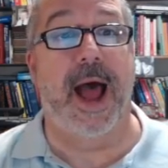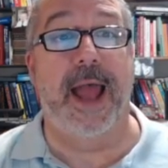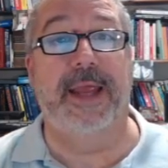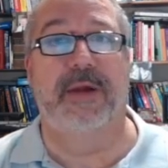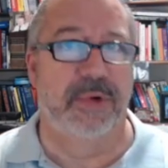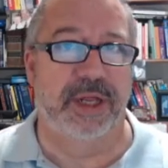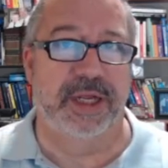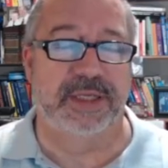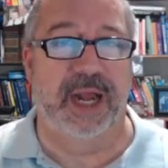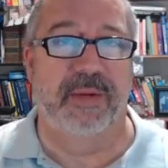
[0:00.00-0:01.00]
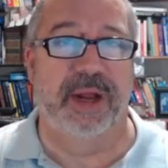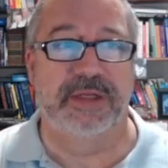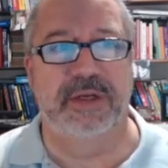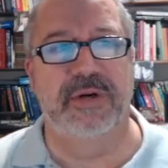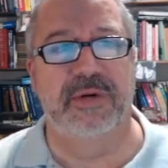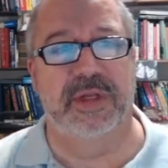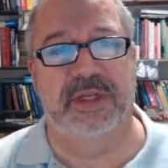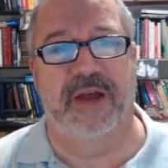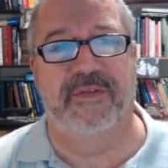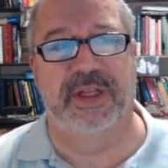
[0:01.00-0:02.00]
I get really excited when I start doing the
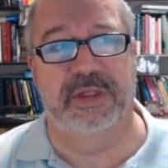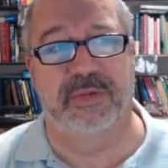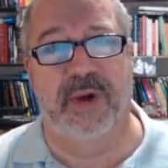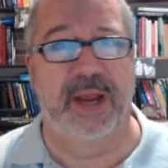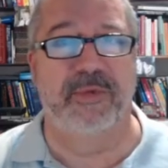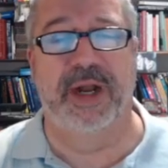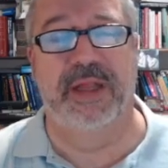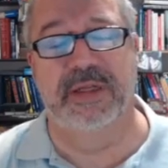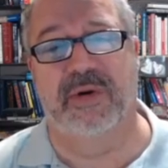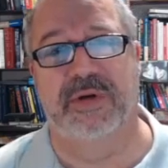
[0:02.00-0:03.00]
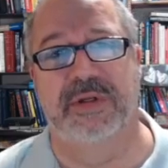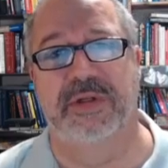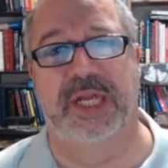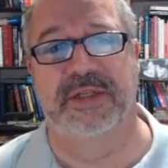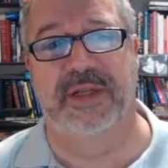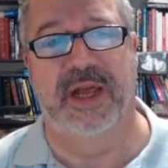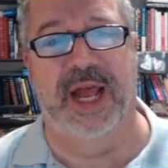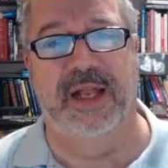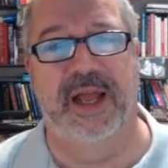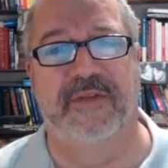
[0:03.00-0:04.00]
stuff. And this is why I'm creating these courses
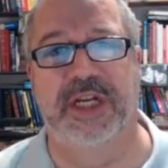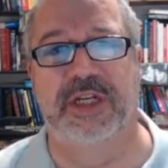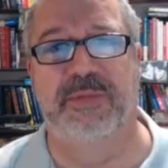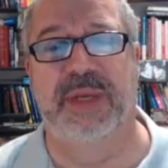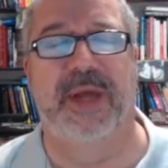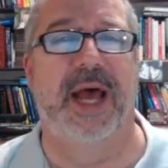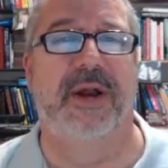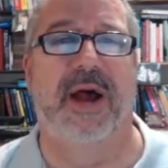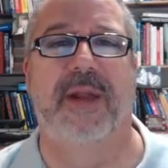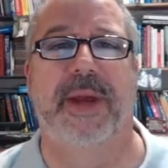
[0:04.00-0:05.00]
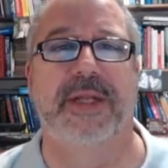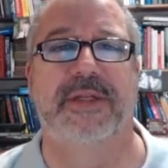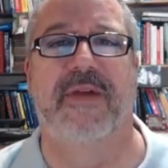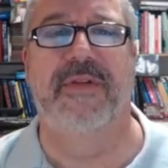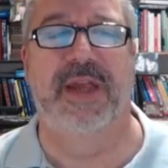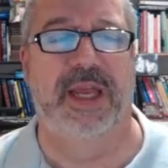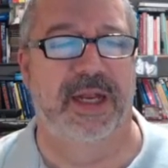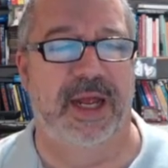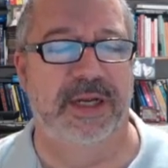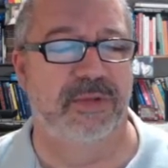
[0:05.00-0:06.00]
I love teaching people how to automate stuff.
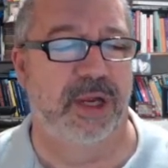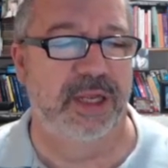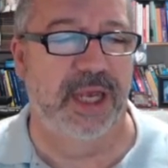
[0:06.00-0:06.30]
And I just want you